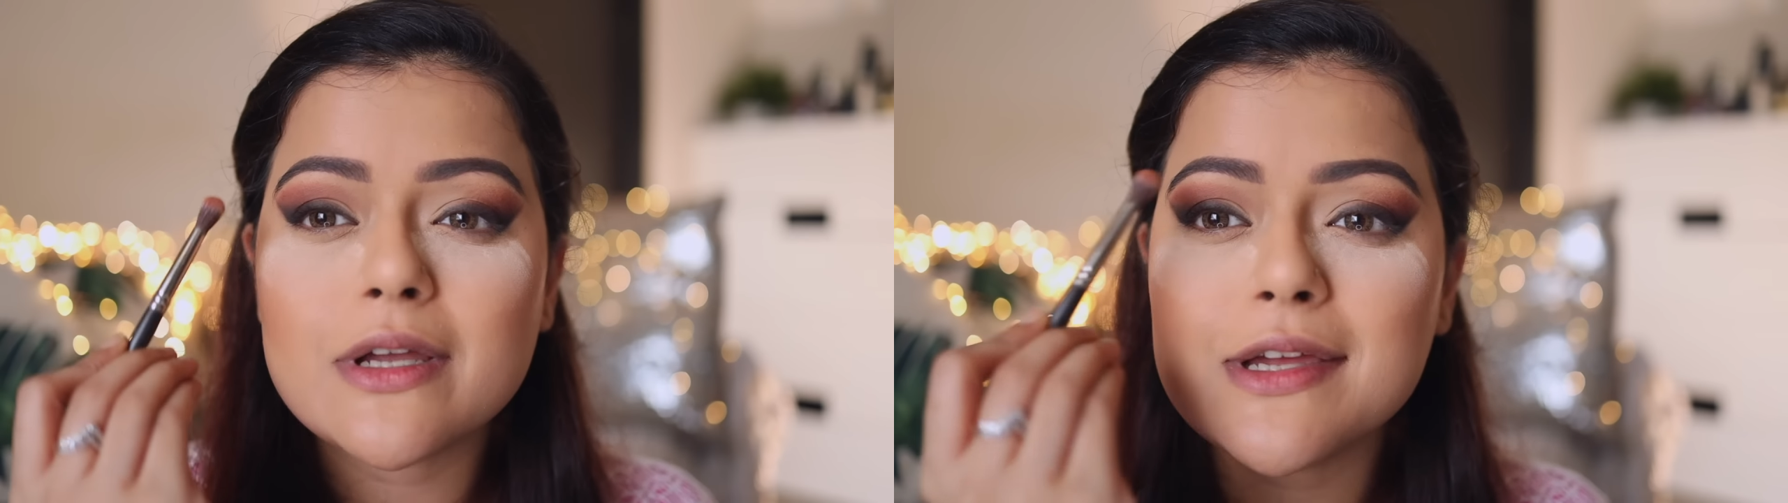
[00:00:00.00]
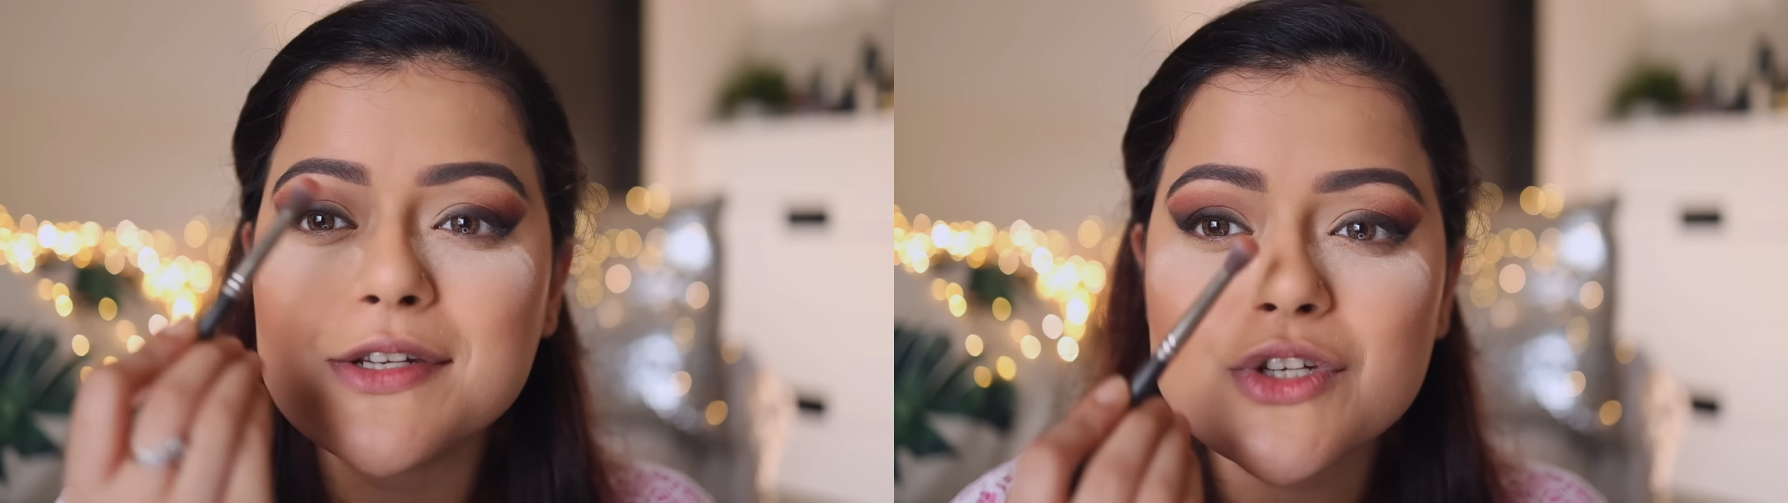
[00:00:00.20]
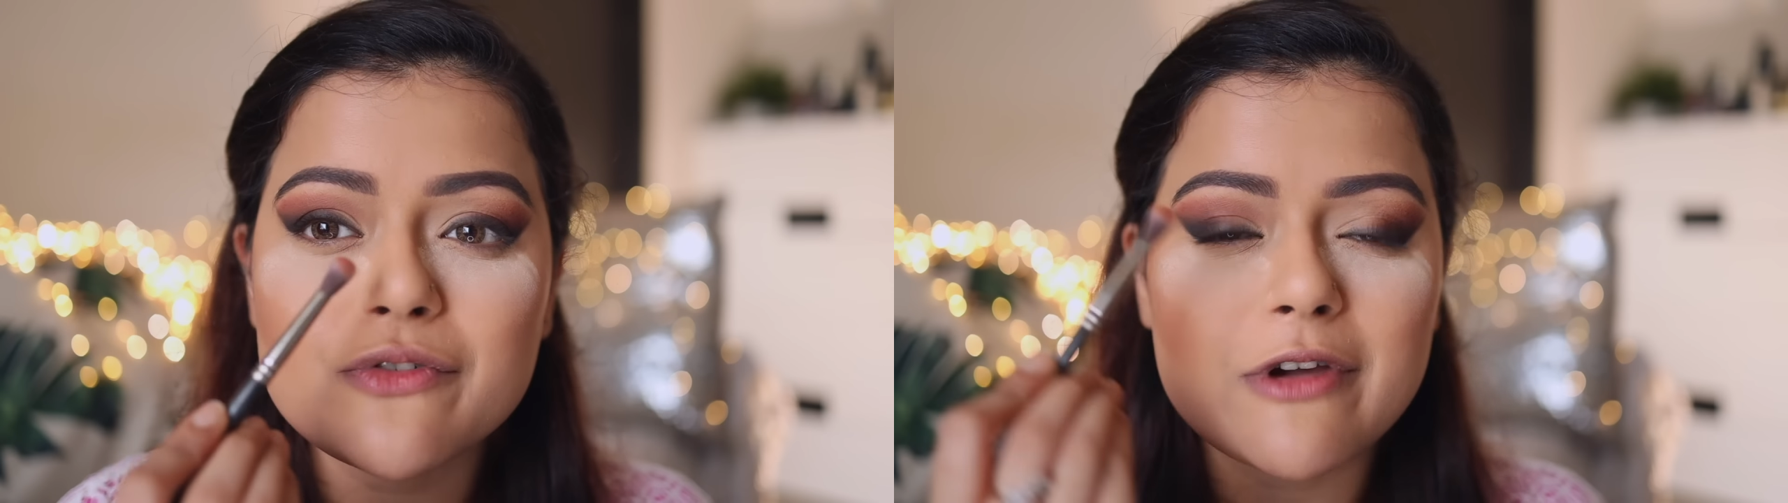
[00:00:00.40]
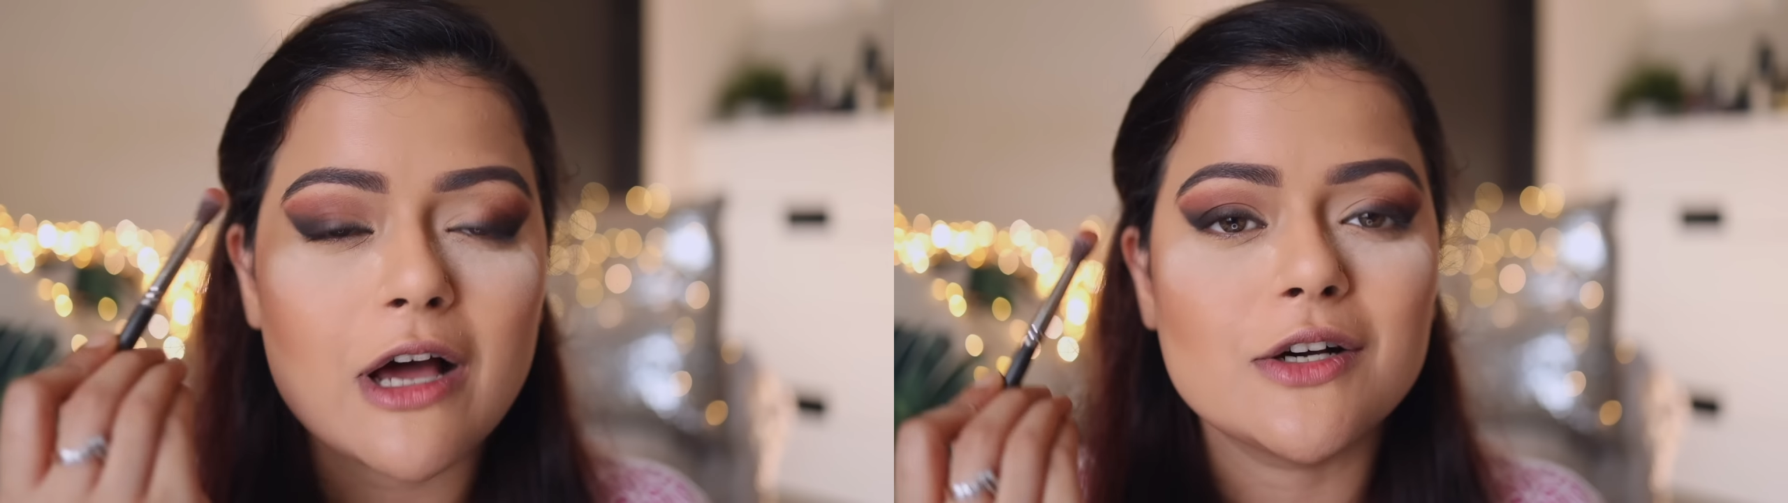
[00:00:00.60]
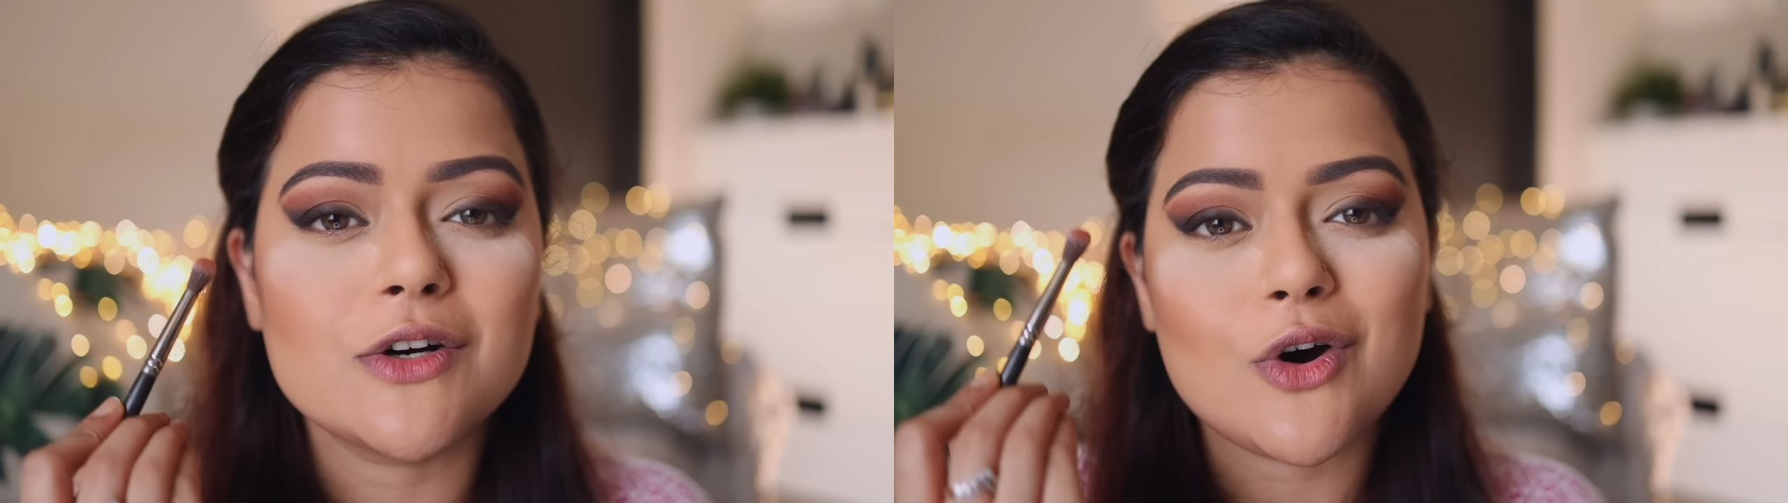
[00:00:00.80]
hint of
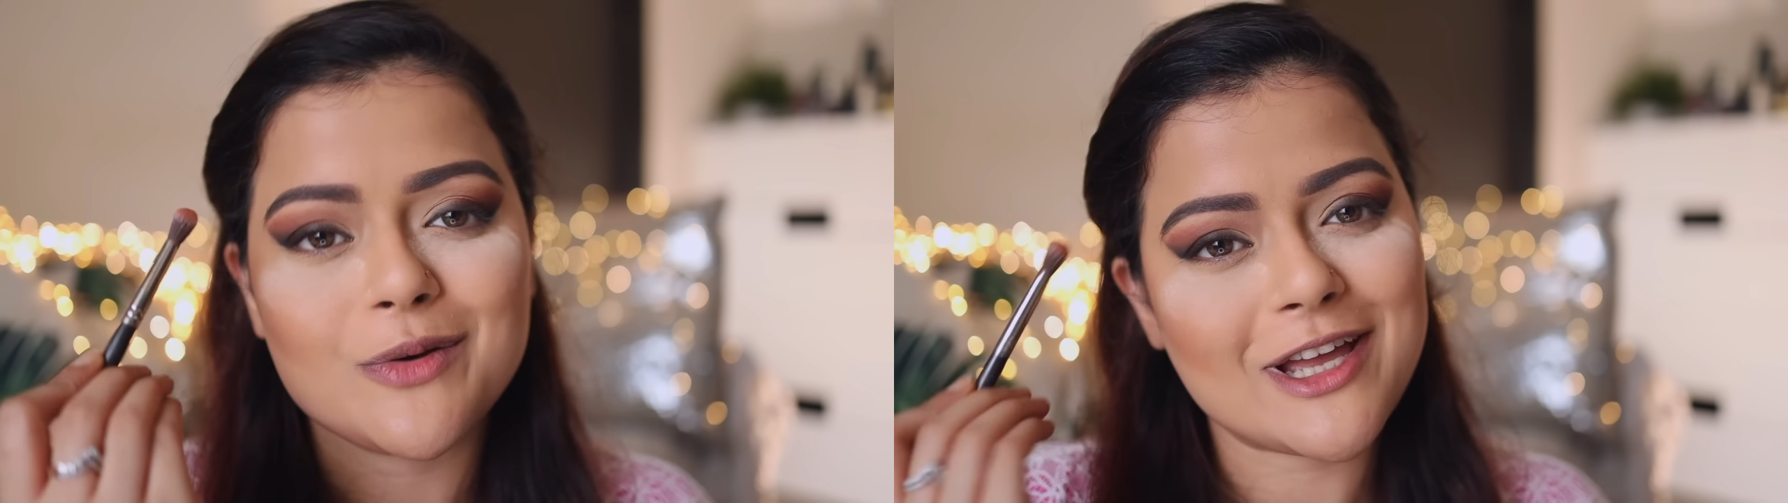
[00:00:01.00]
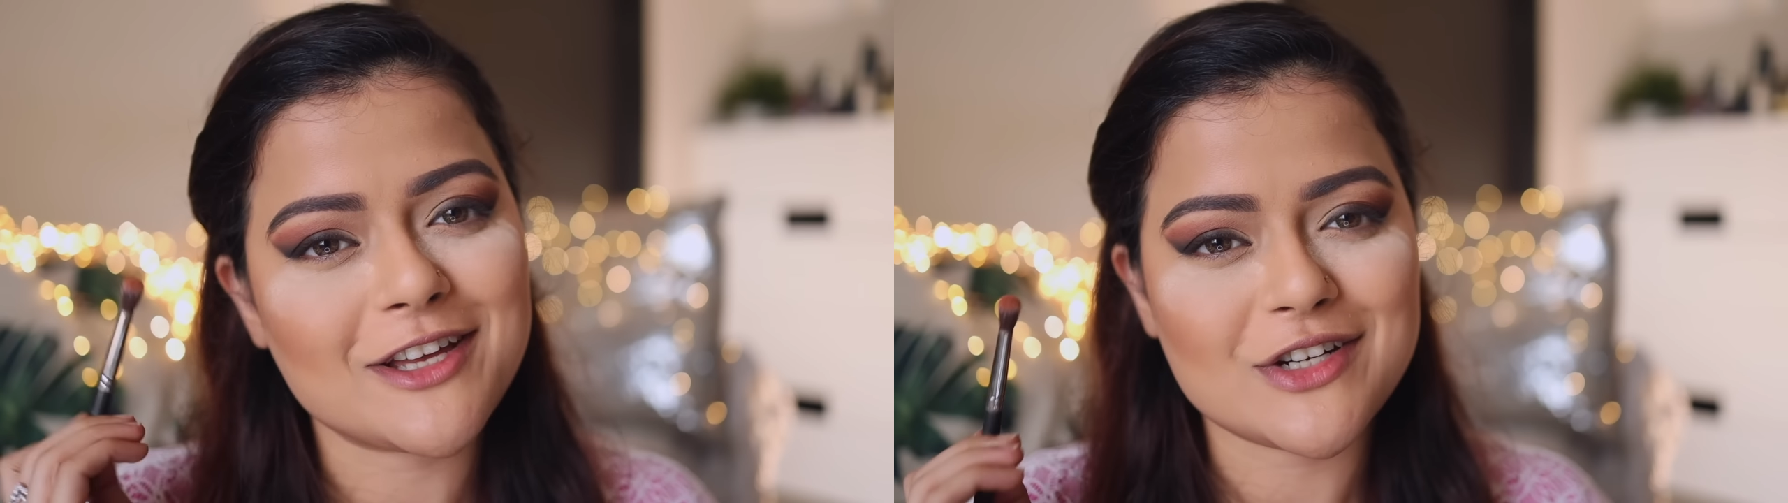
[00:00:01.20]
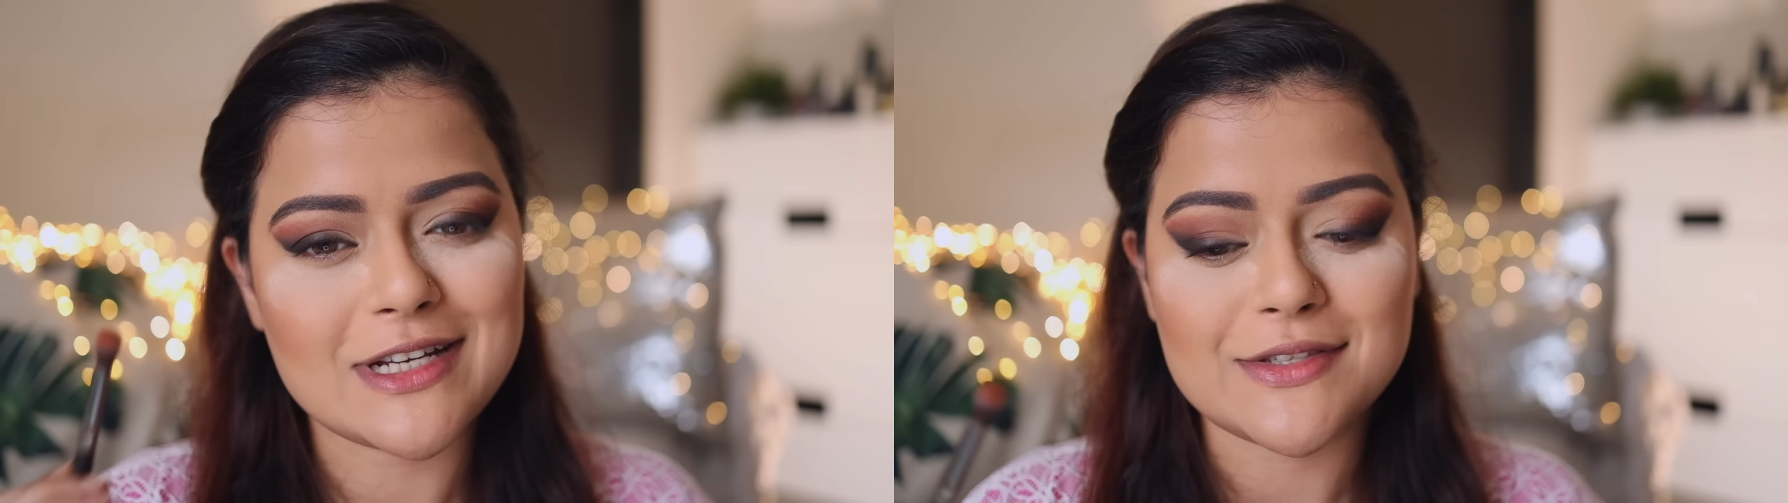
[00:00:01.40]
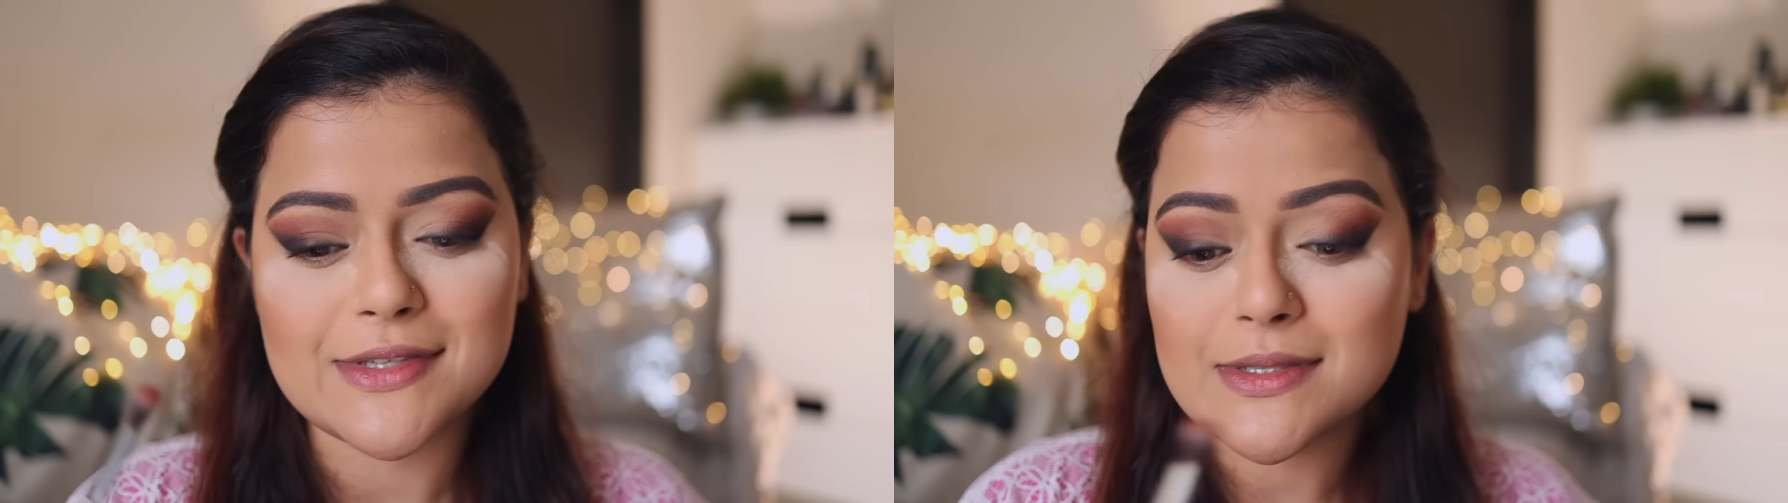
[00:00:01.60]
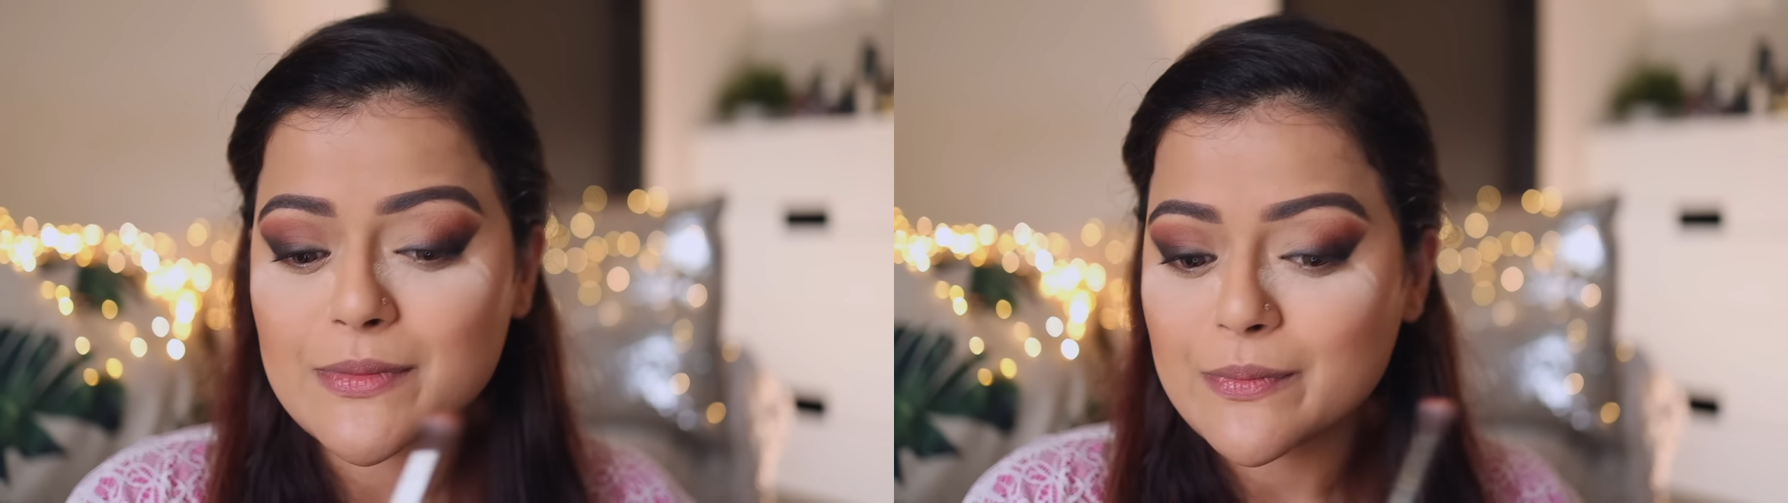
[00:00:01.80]
color on my crease.